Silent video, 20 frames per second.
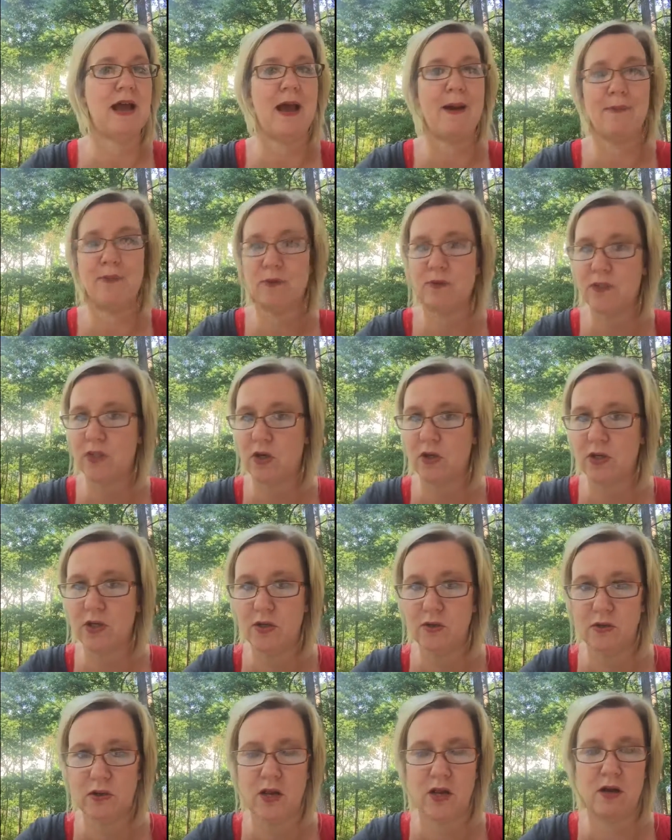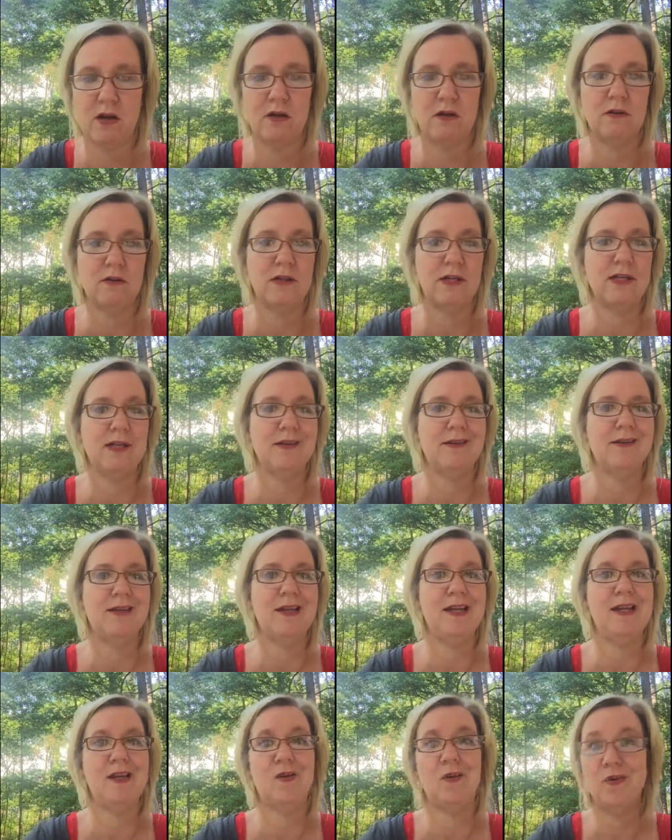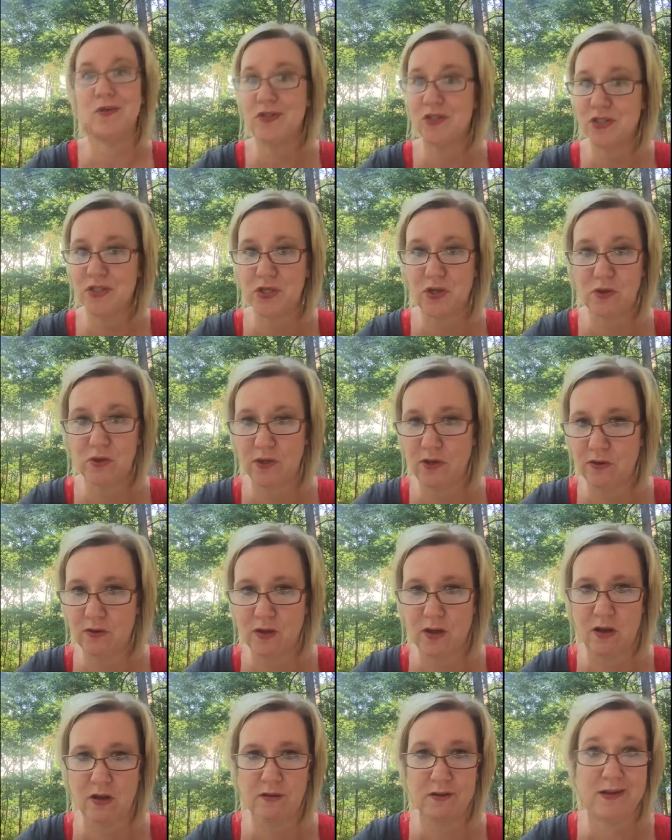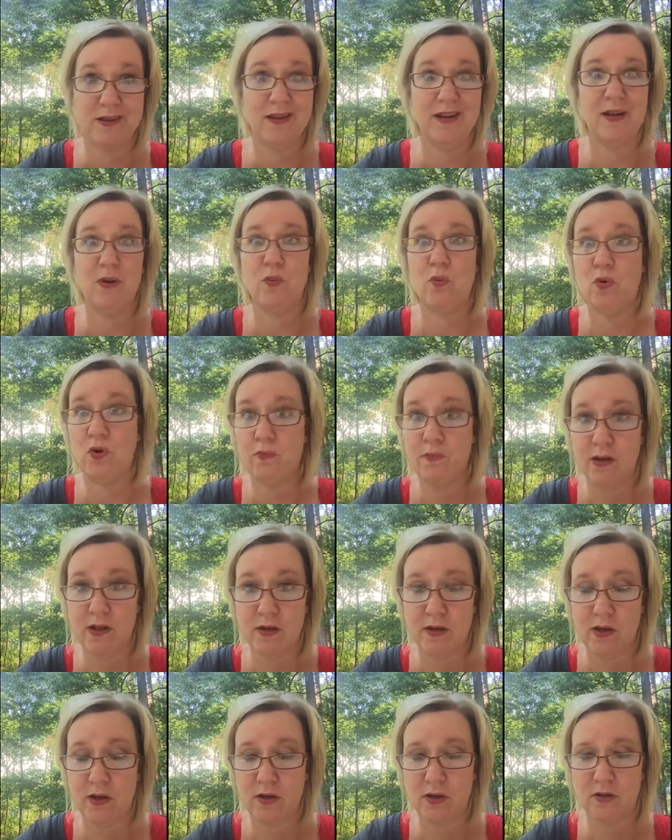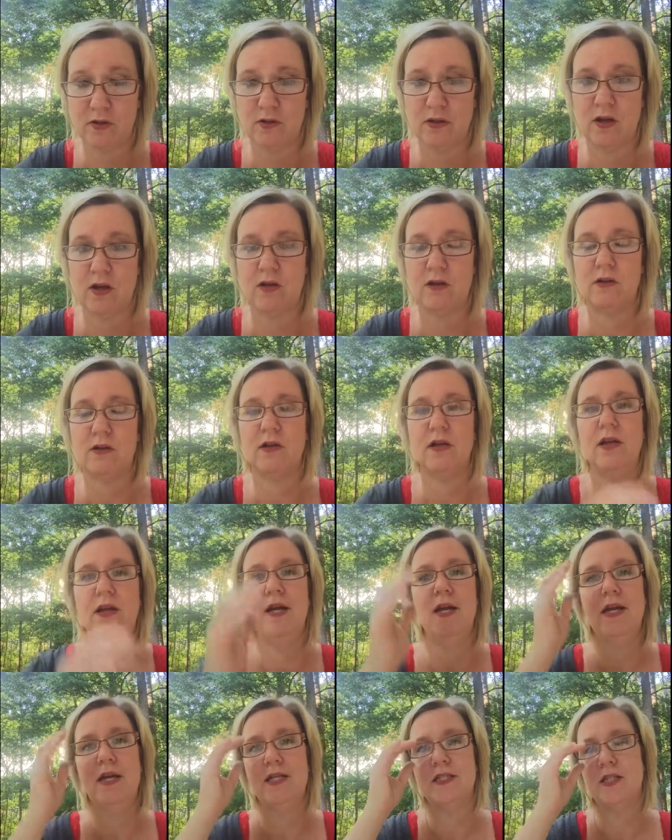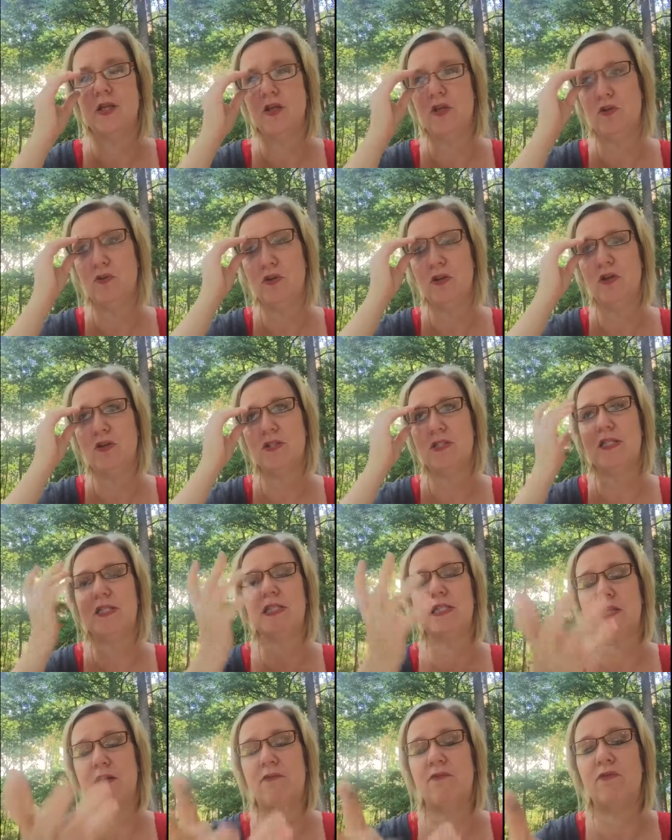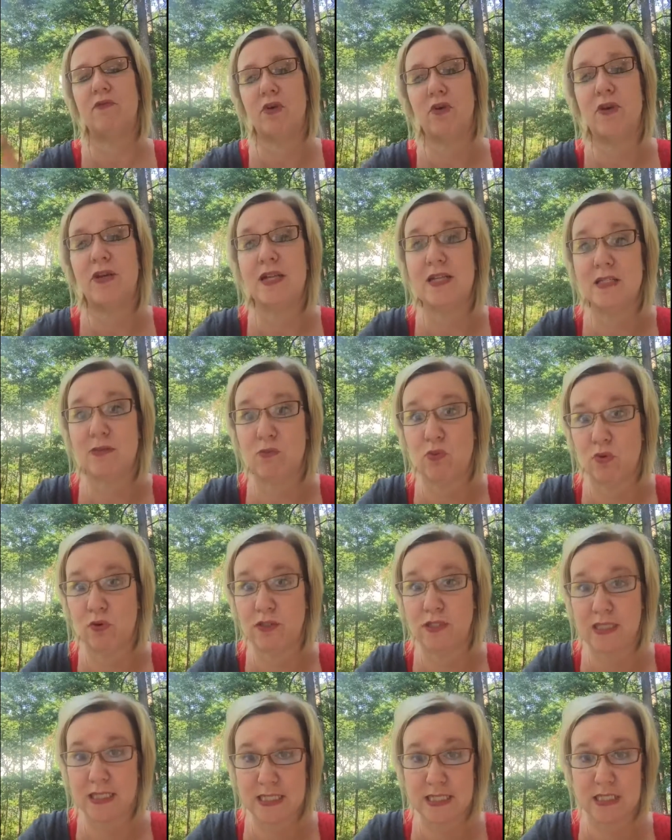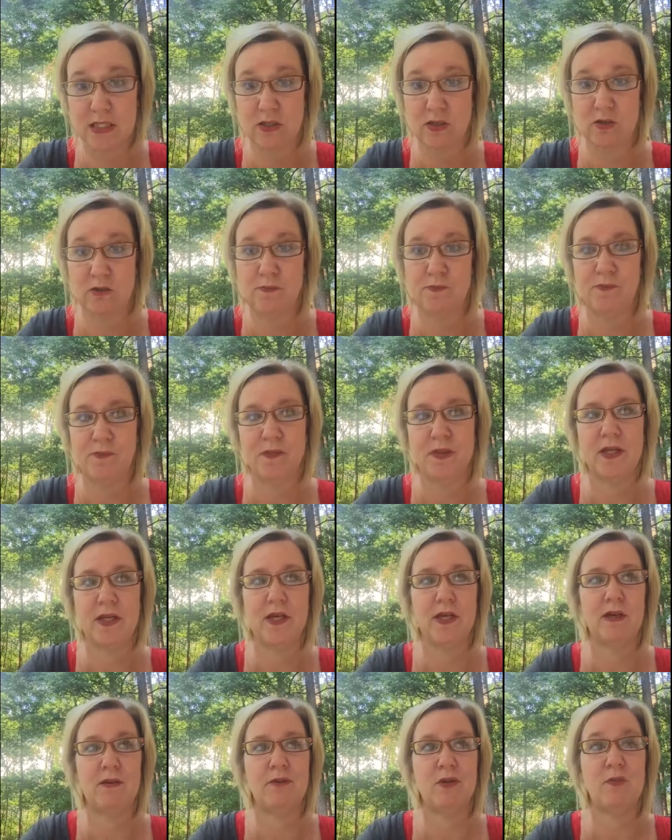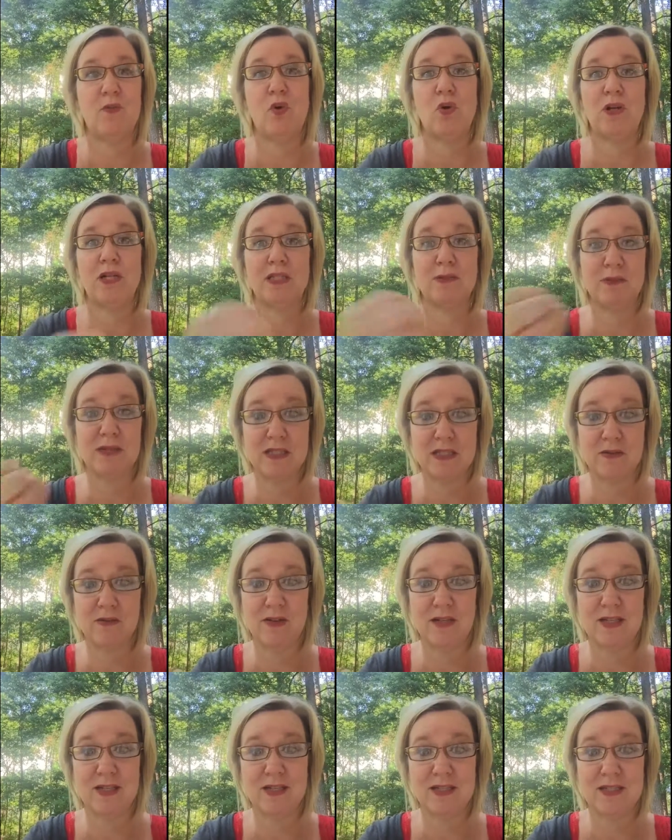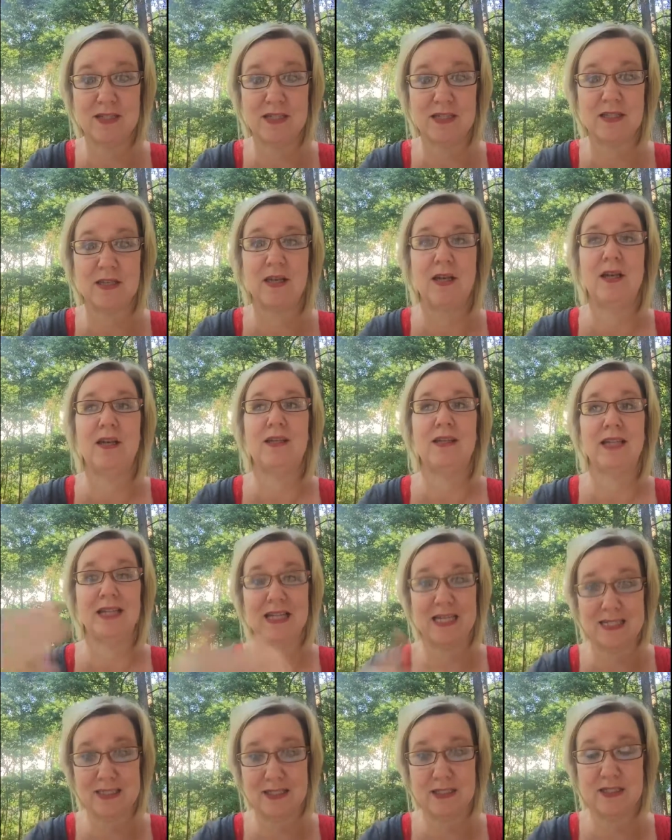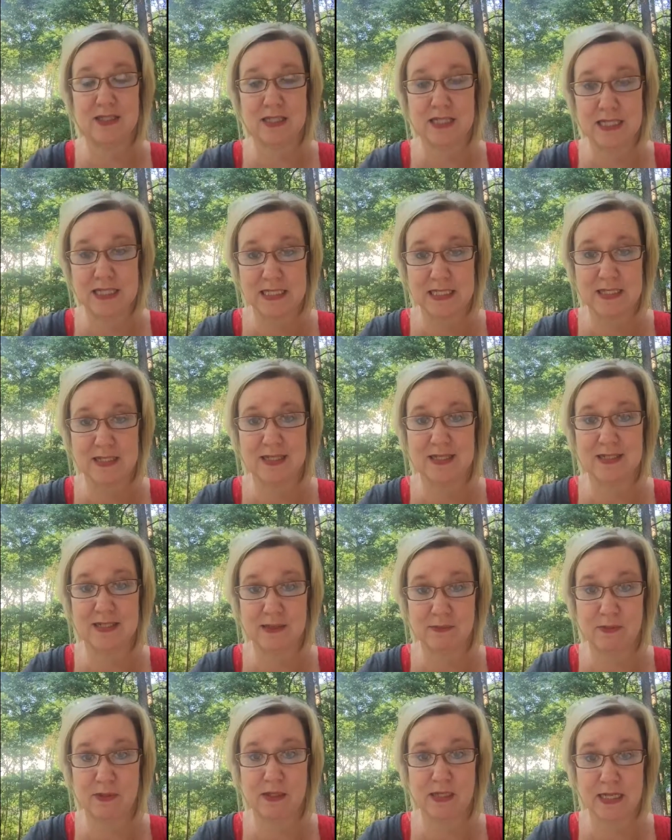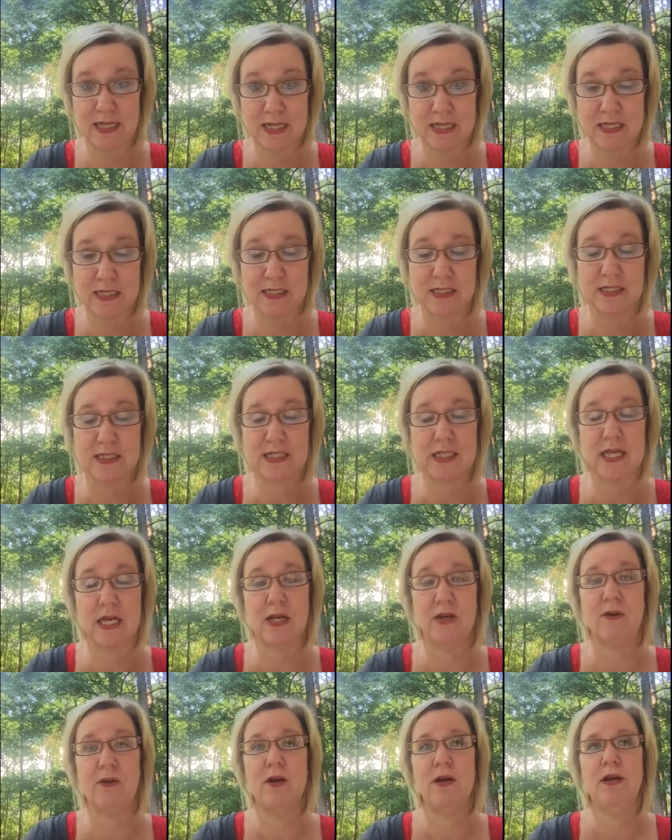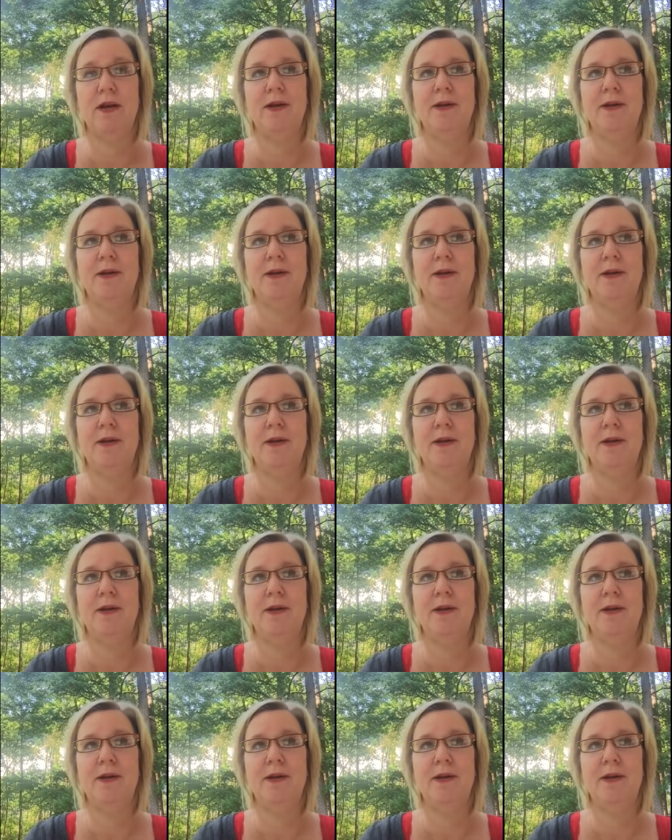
apples all year long. They didn't eat oranges all year long. They didn't eat watermelon all year long. So you'll notice that some fruit is more seasonal. Um, the more expensive it is, the less in season it typically is. So